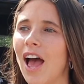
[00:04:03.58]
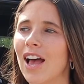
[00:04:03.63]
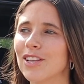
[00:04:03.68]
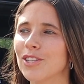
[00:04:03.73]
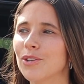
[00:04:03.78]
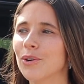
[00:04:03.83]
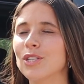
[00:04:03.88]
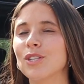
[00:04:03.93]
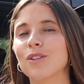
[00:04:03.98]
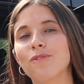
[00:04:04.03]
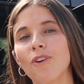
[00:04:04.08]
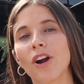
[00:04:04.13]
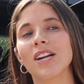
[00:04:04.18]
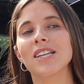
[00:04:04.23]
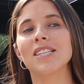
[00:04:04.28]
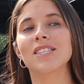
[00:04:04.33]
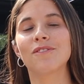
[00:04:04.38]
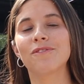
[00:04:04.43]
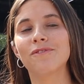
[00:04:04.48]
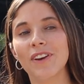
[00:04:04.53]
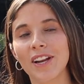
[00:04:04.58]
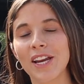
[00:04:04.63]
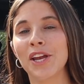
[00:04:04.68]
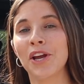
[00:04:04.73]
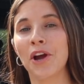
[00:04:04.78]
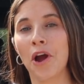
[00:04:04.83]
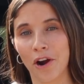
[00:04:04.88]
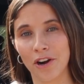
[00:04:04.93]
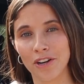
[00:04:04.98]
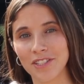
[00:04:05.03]
So as far as
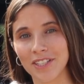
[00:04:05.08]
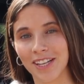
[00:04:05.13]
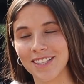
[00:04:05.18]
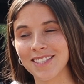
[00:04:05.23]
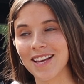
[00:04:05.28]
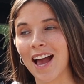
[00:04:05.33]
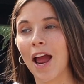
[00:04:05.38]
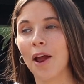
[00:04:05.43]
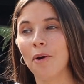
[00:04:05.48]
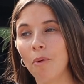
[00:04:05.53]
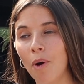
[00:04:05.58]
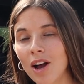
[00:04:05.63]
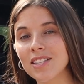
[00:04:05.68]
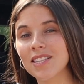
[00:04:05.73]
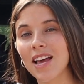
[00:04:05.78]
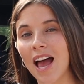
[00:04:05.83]
fitting car seats, I was